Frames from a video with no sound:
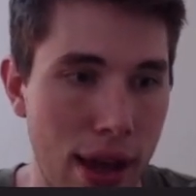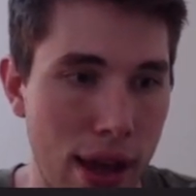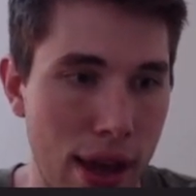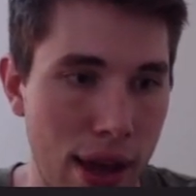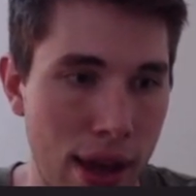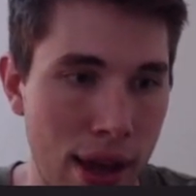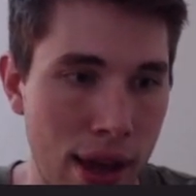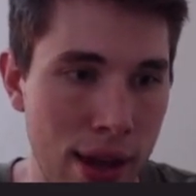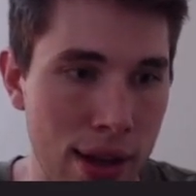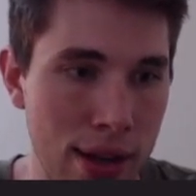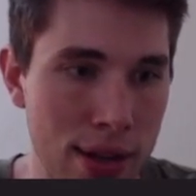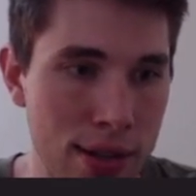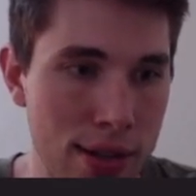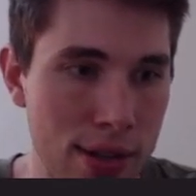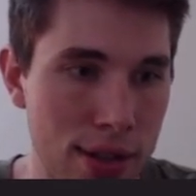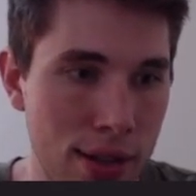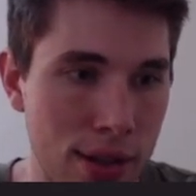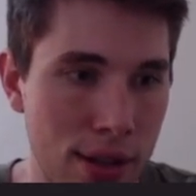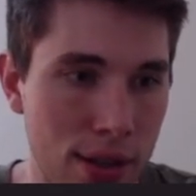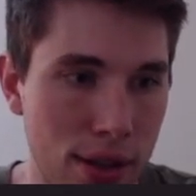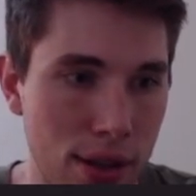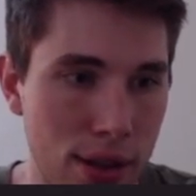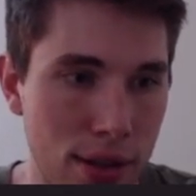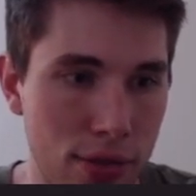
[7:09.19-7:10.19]
and
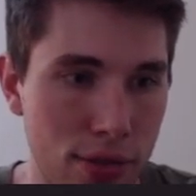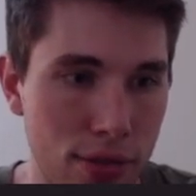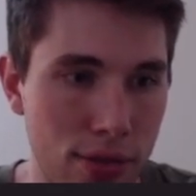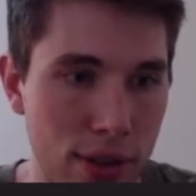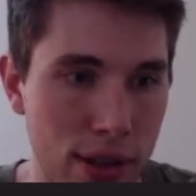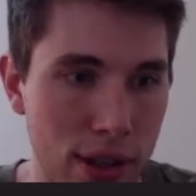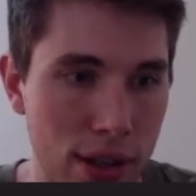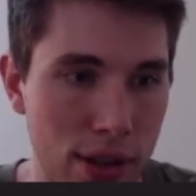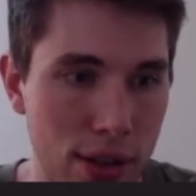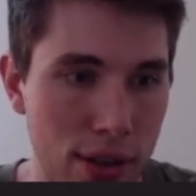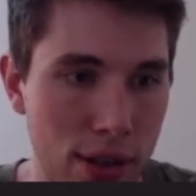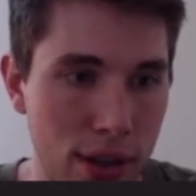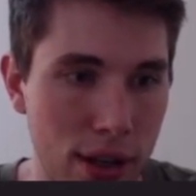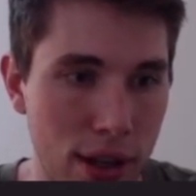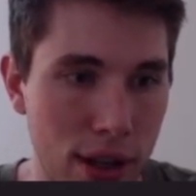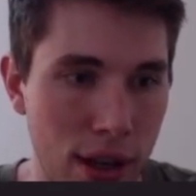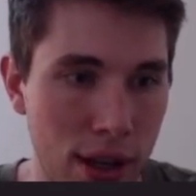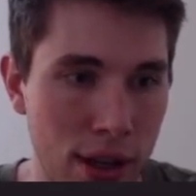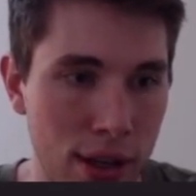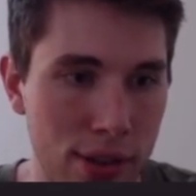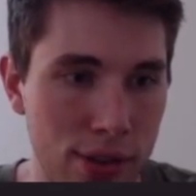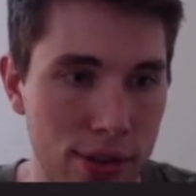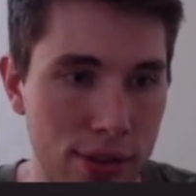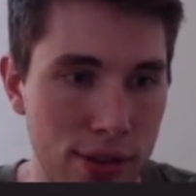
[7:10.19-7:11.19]
the
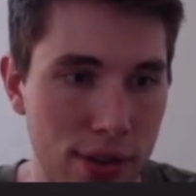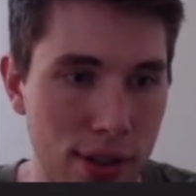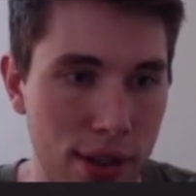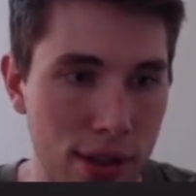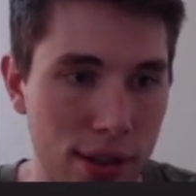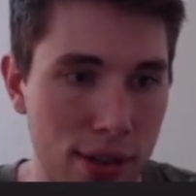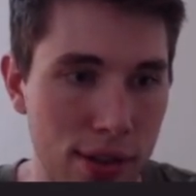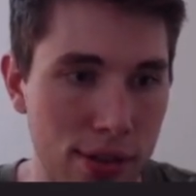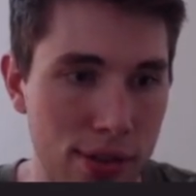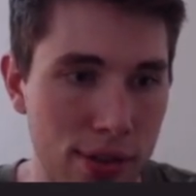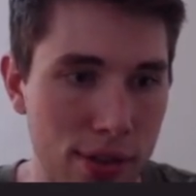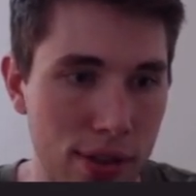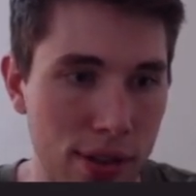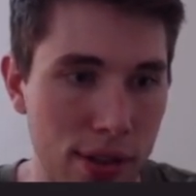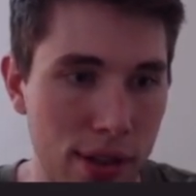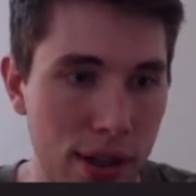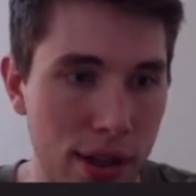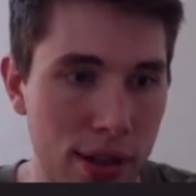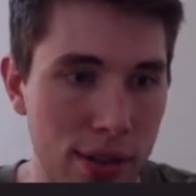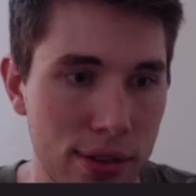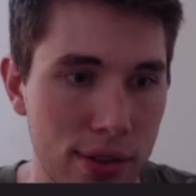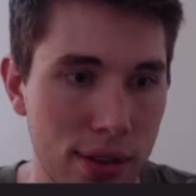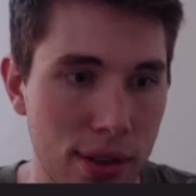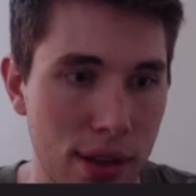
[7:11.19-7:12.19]
v.x is
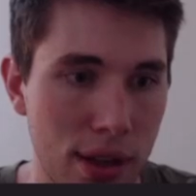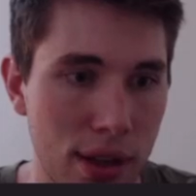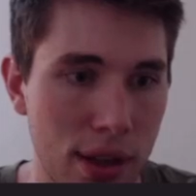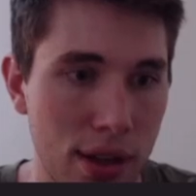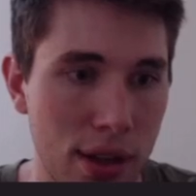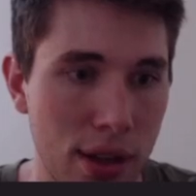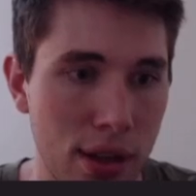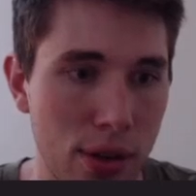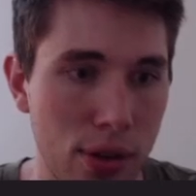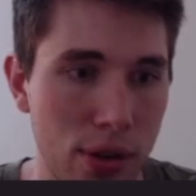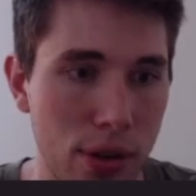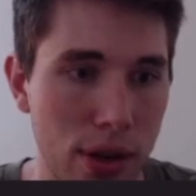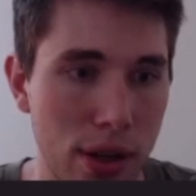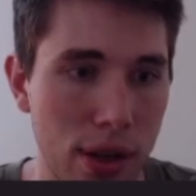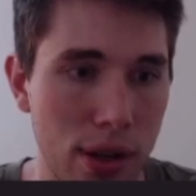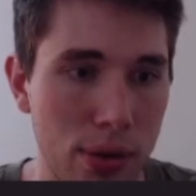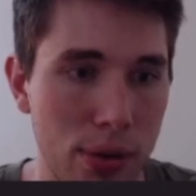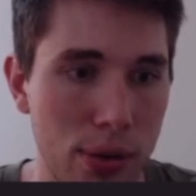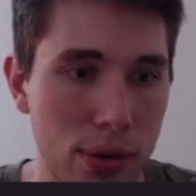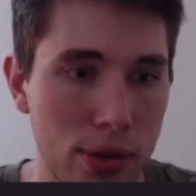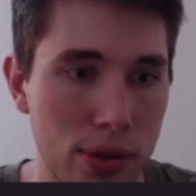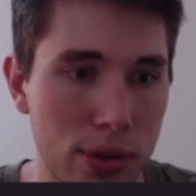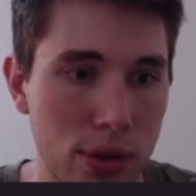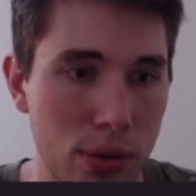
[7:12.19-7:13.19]
less than or
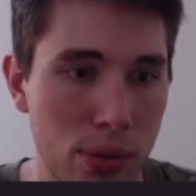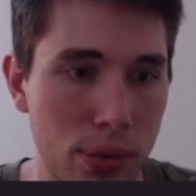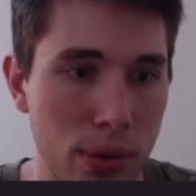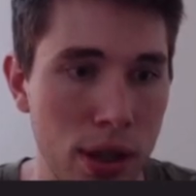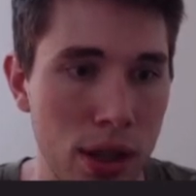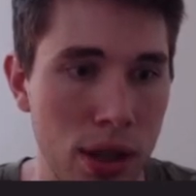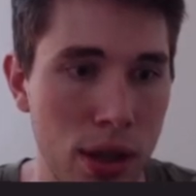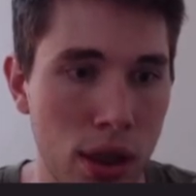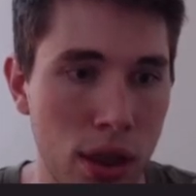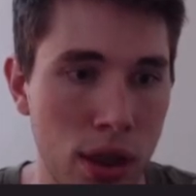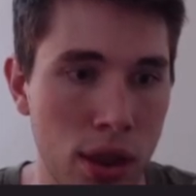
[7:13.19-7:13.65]
equal to width.